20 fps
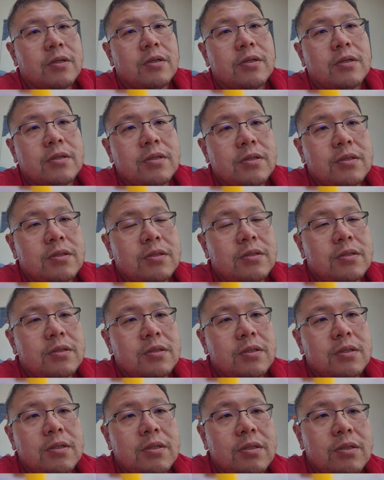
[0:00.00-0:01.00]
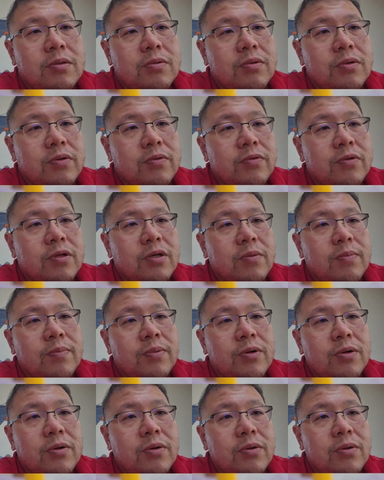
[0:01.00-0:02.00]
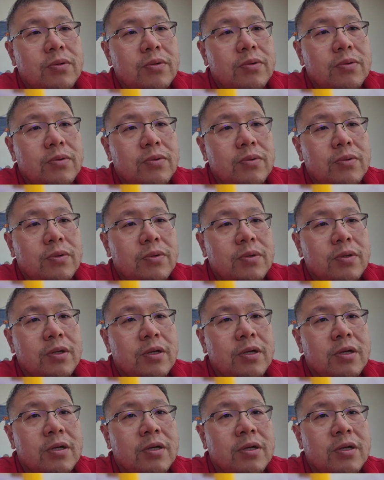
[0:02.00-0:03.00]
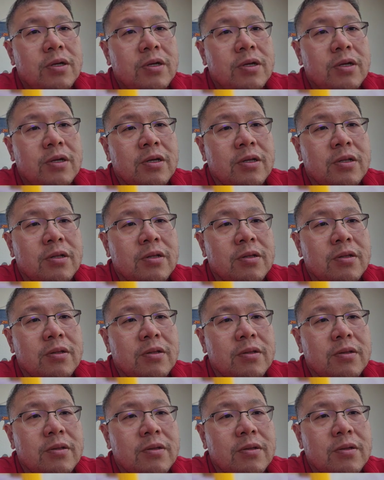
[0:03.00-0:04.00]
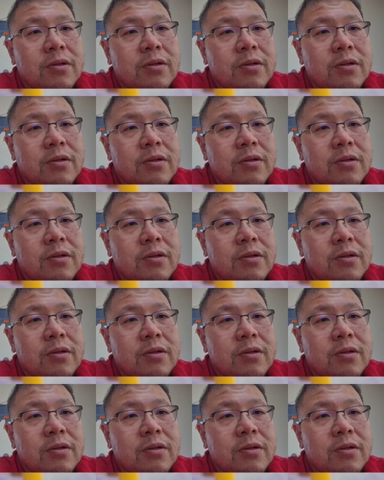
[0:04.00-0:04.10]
Let's see, 12T Pro, and